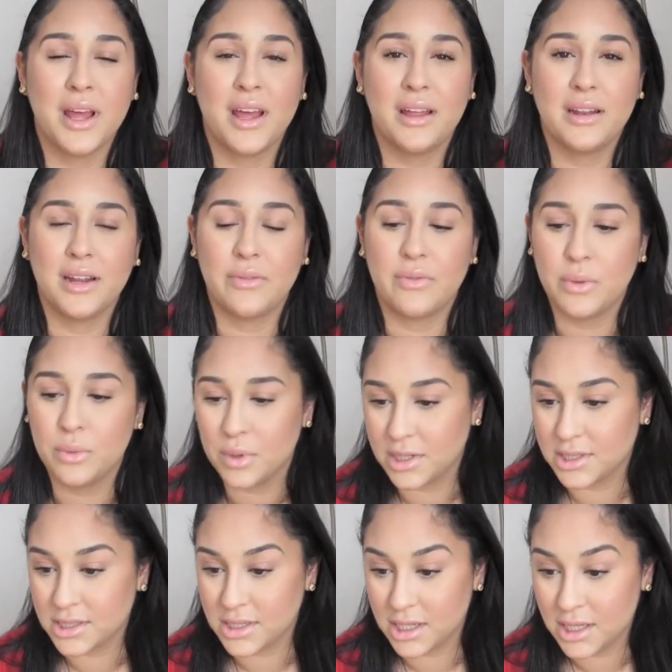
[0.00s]
And if you
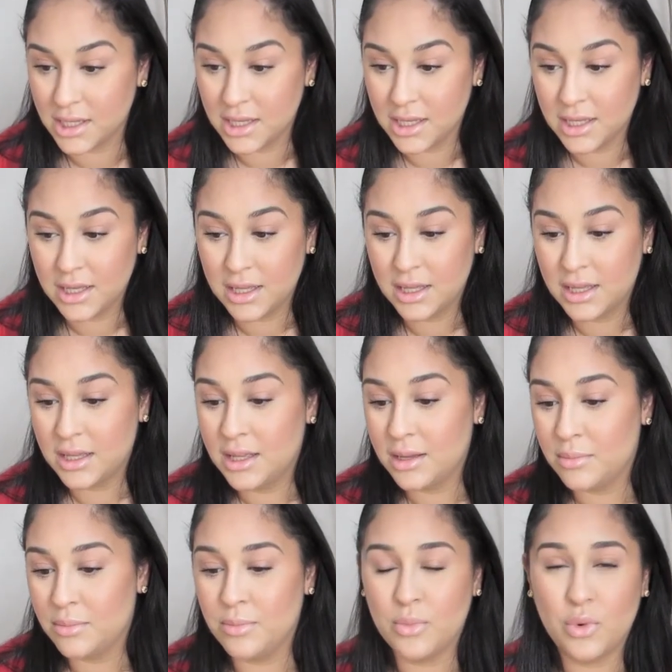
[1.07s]
want to see
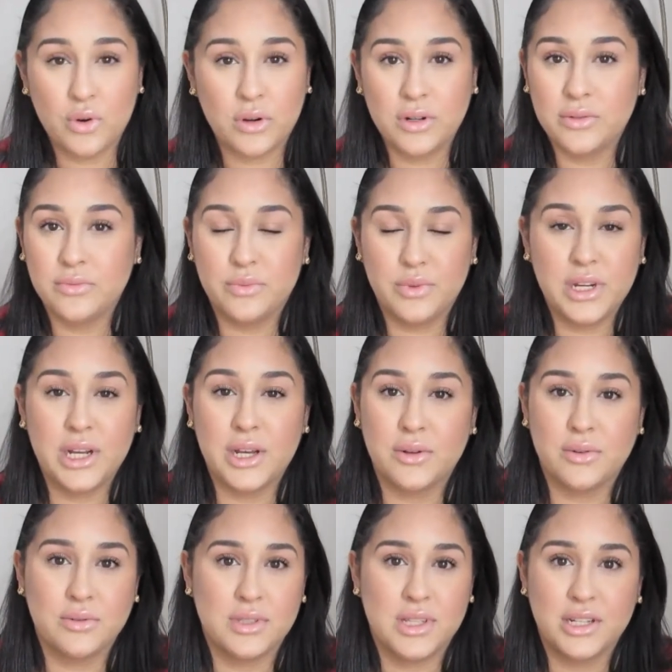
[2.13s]
more
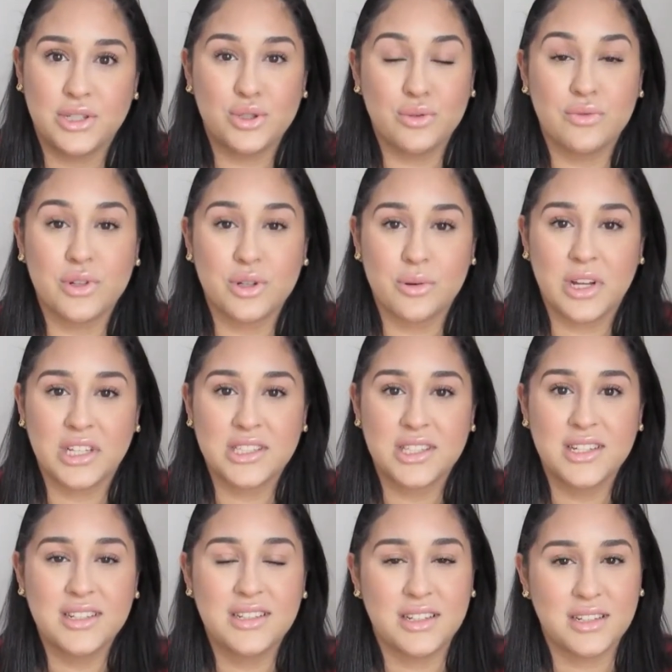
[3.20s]
videos that you
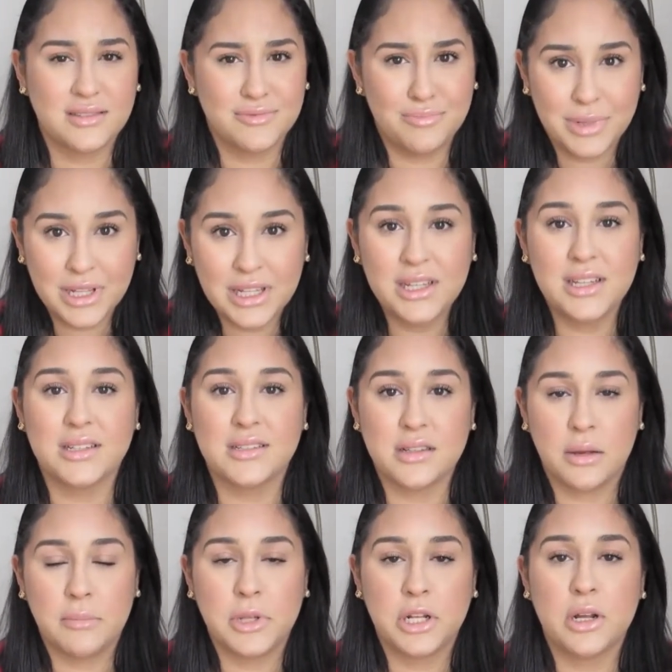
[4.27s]
requested, then please
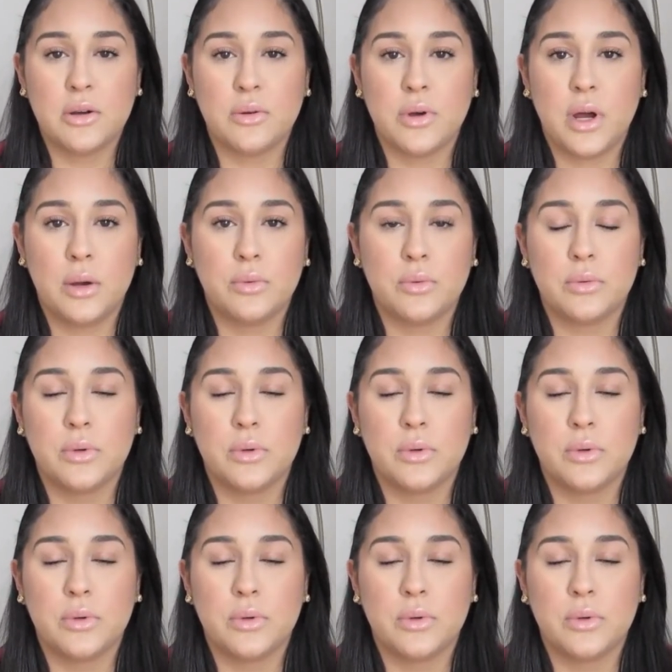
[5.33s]
let me know. I